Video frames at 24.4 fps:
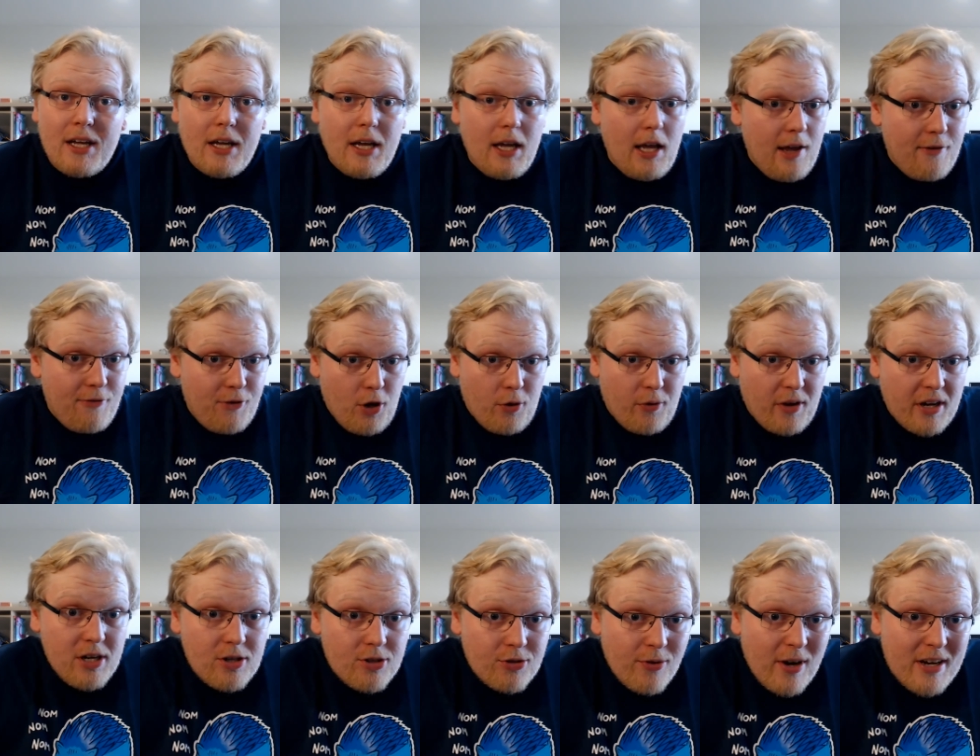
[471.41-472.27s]
If you're
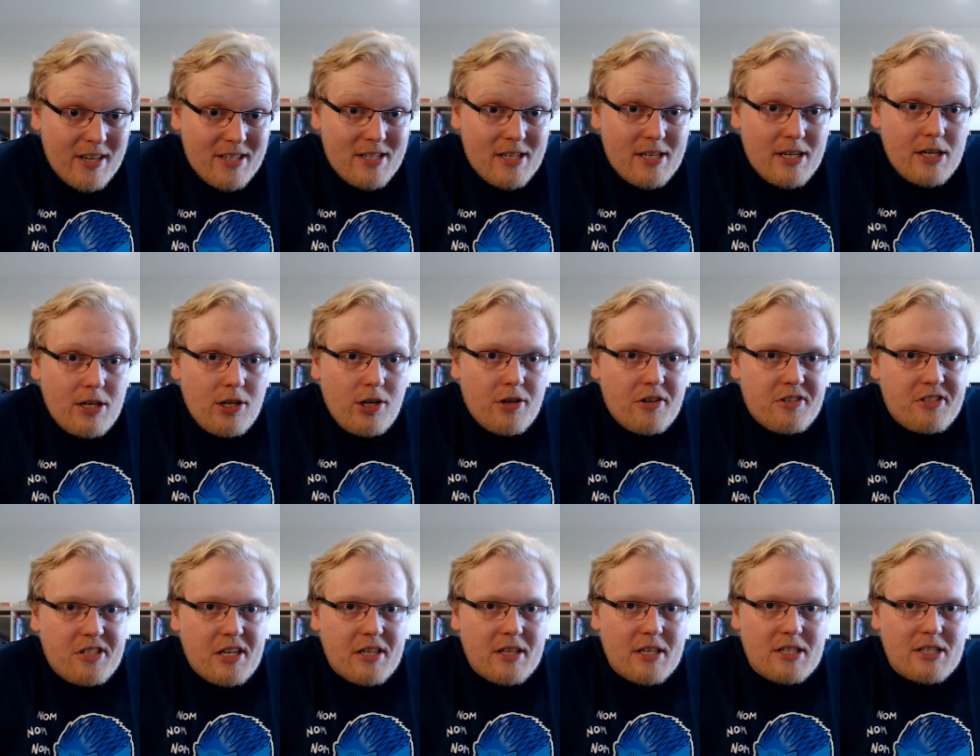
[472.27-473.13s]
interested in
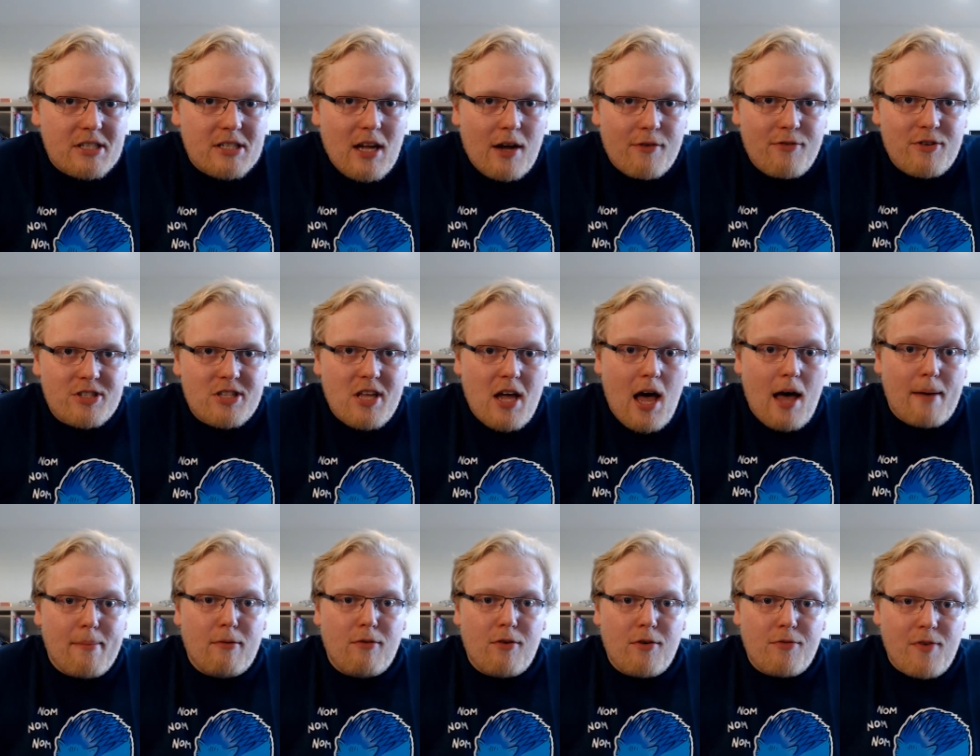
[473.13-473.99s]
using this stuff as the hub
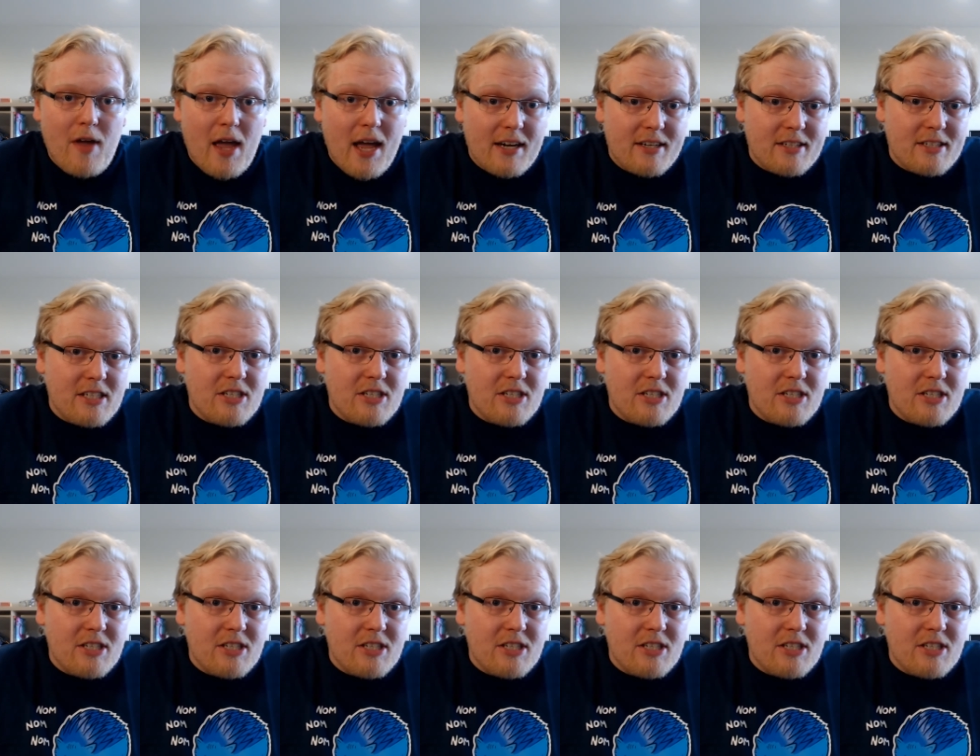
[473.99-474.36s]
of a fantasy